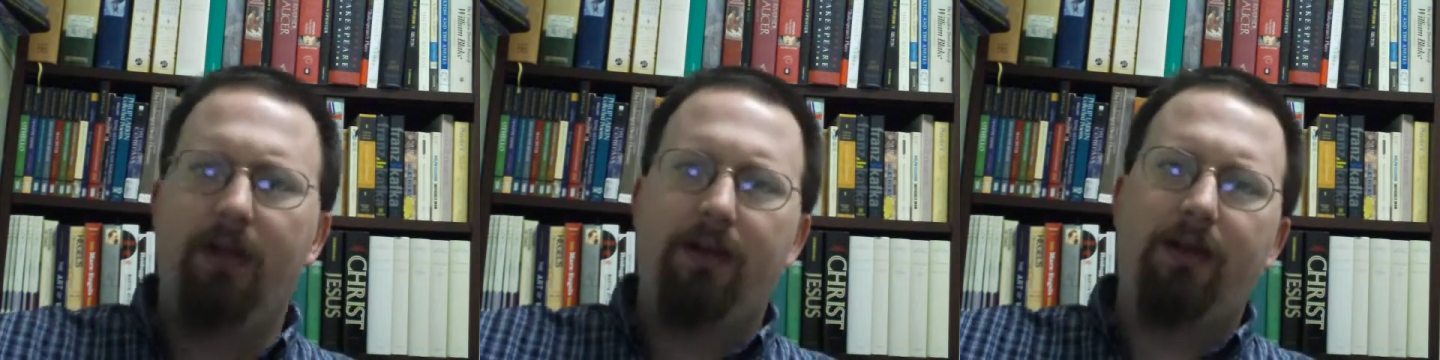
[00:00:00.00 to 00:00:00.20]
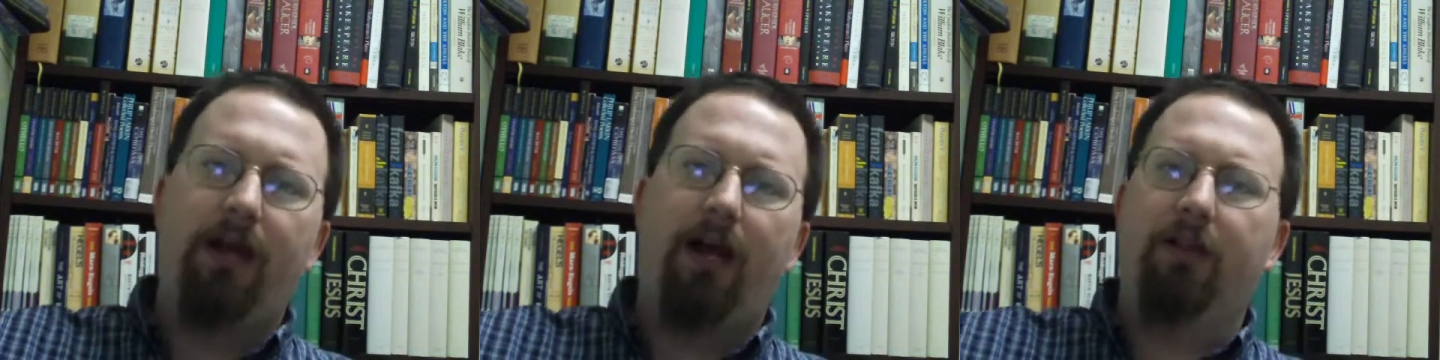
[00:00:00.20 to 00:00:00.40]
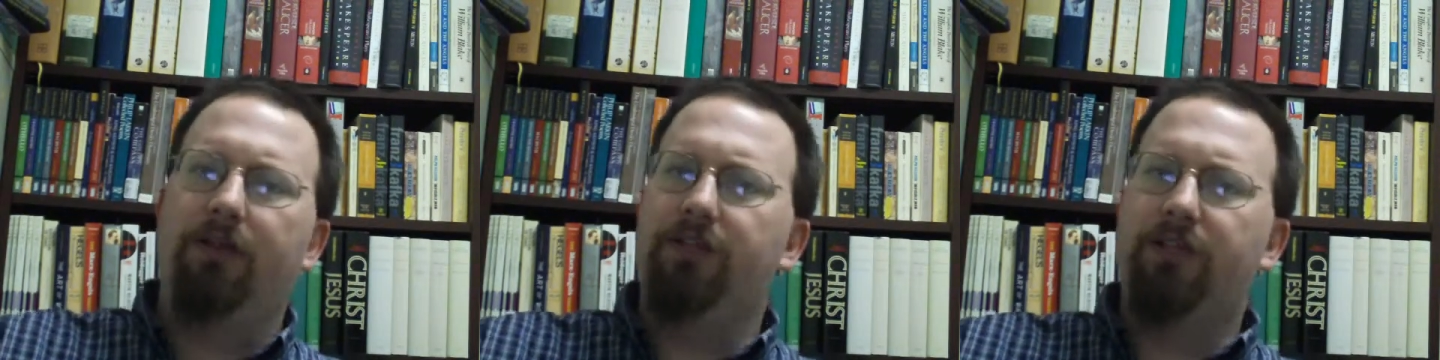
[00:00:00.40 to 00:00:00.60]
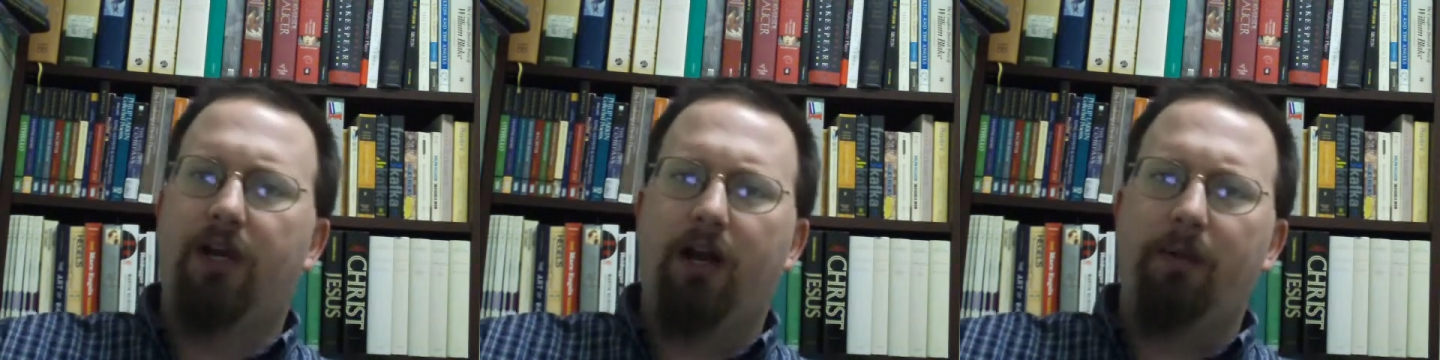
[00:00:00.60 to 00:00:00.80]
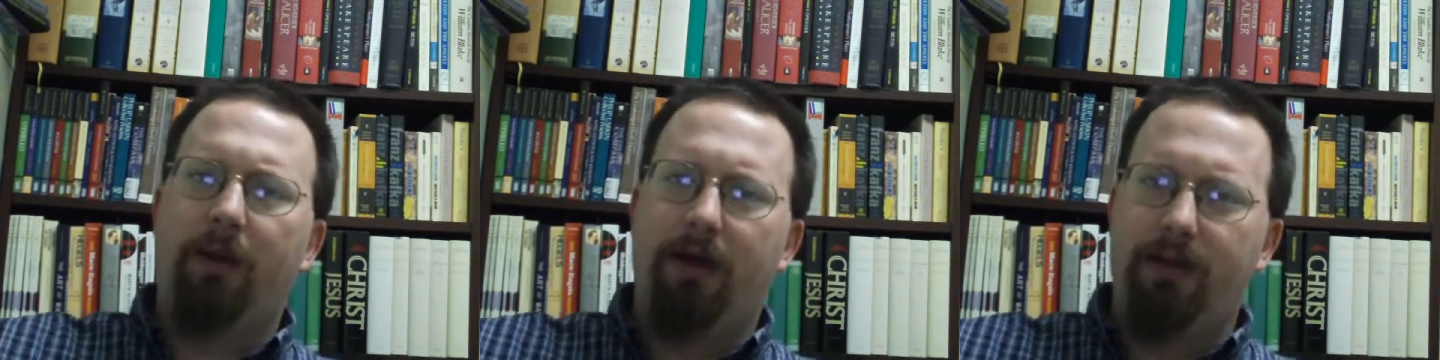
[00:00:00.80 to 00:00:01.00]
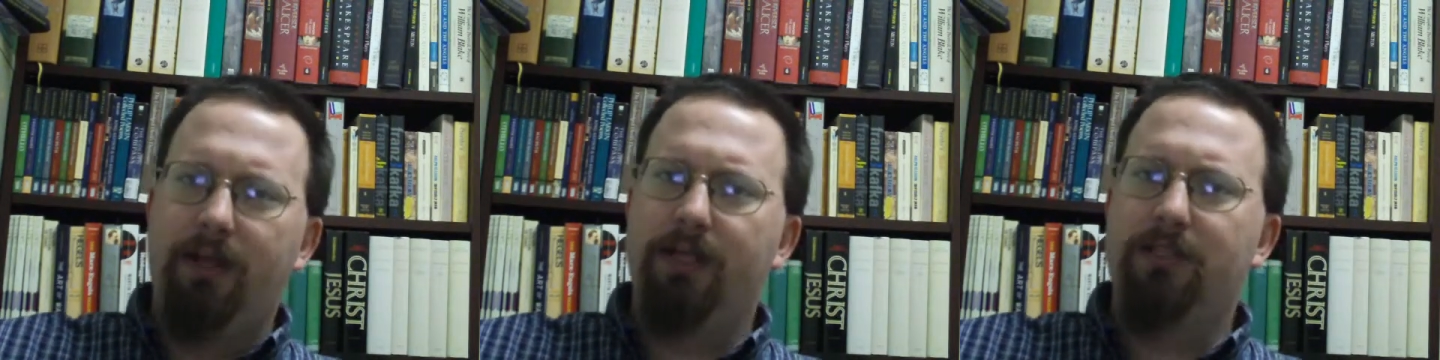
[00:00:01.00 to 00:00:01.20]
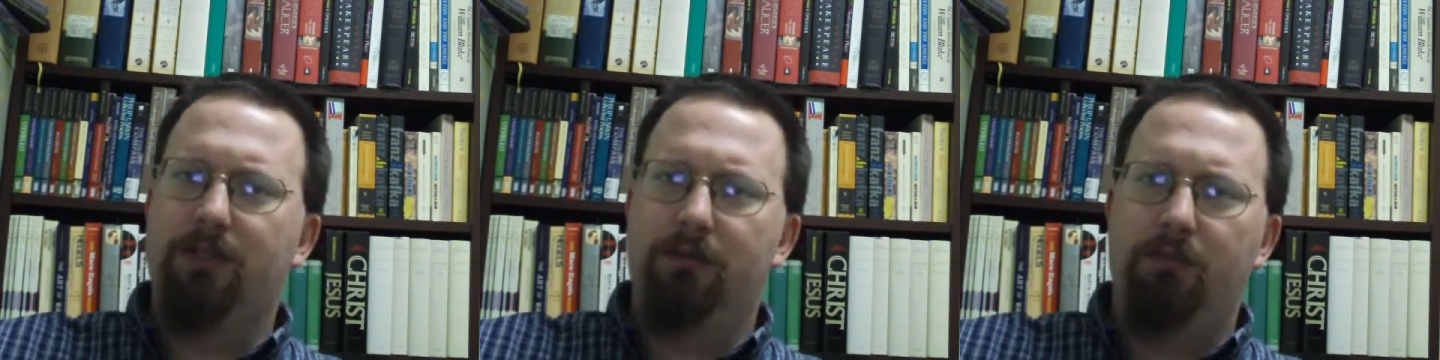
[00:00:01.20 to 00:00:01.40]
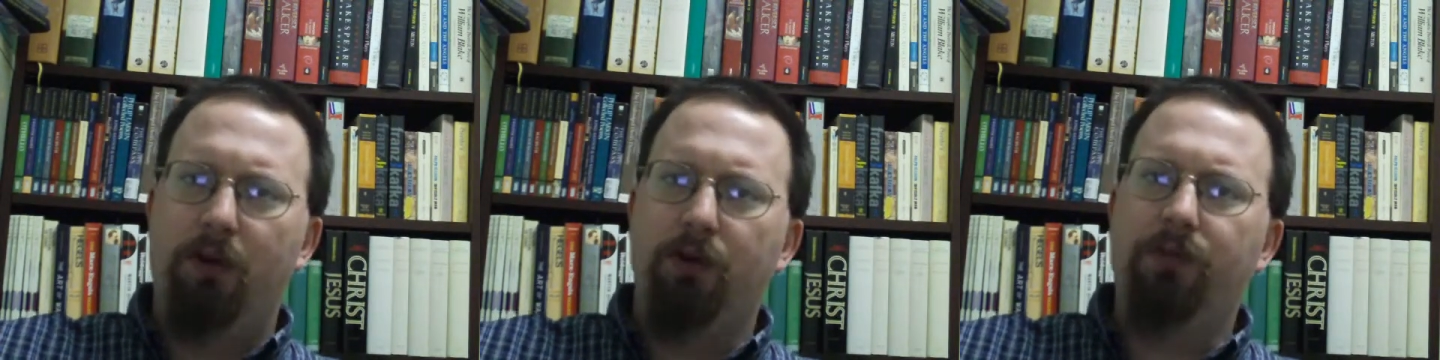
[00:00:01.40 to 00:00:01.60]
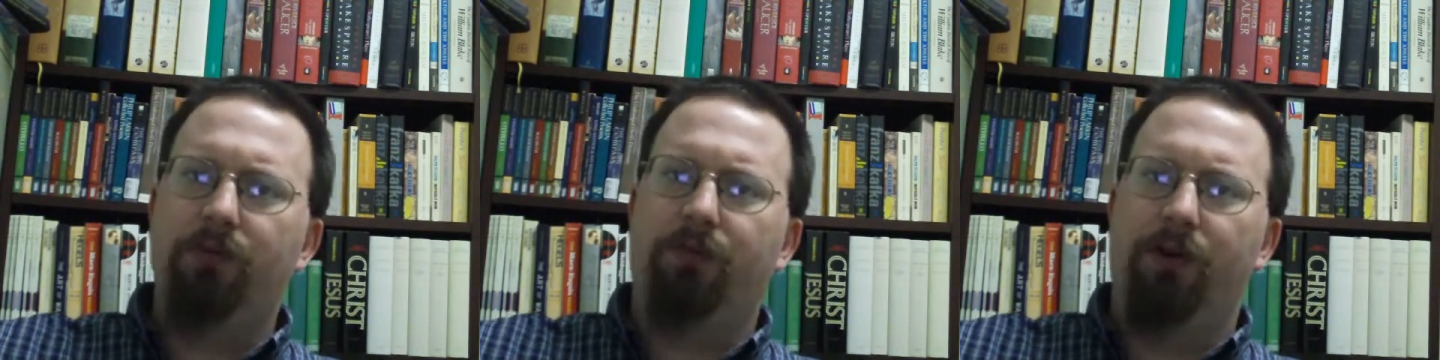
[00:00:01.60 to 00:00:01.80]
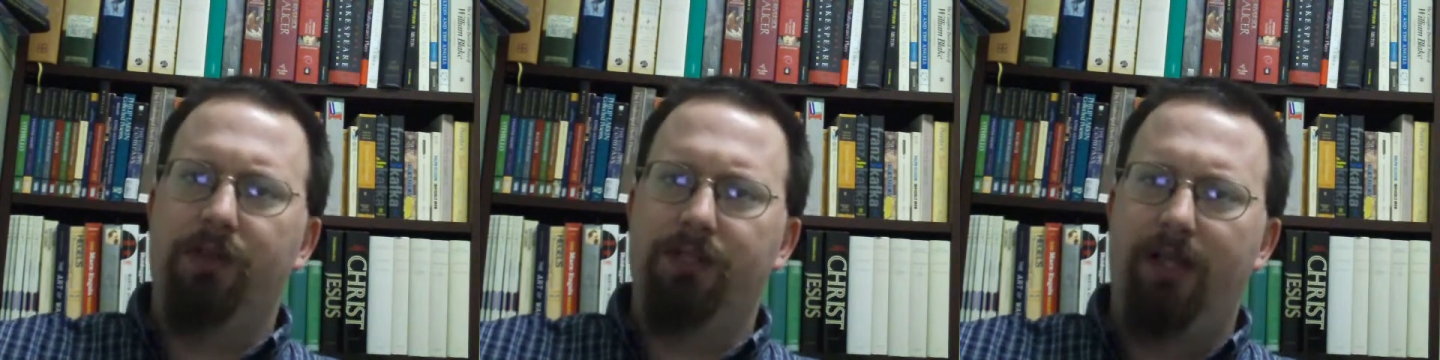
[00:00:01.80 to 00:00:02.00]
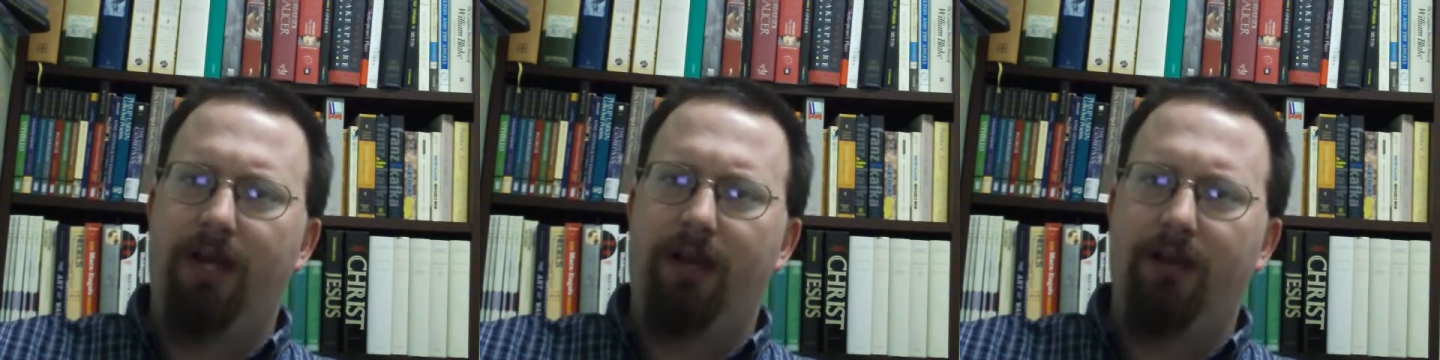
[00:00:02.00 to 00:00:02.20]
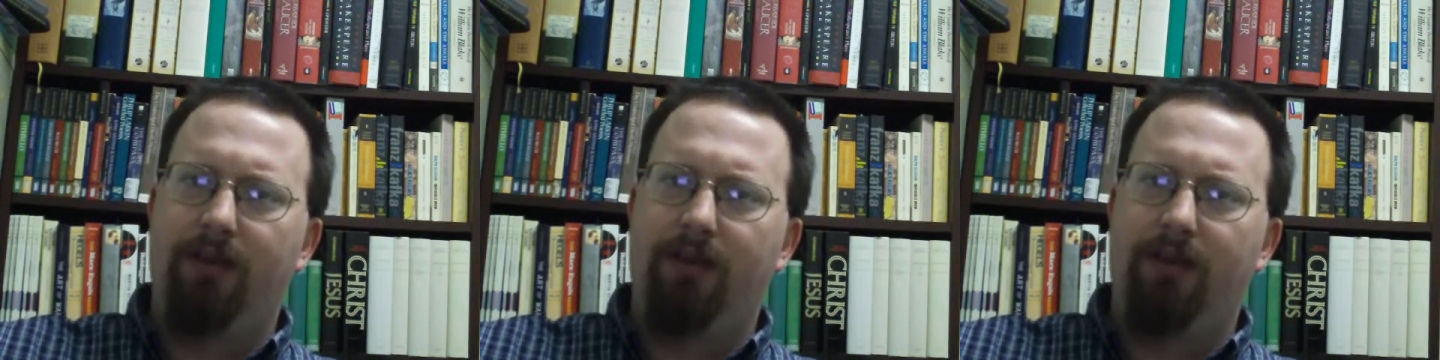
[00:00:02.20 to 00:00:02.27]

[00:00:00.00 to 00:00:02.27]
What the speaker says: Now, let's talk about nuts and bolts for a second,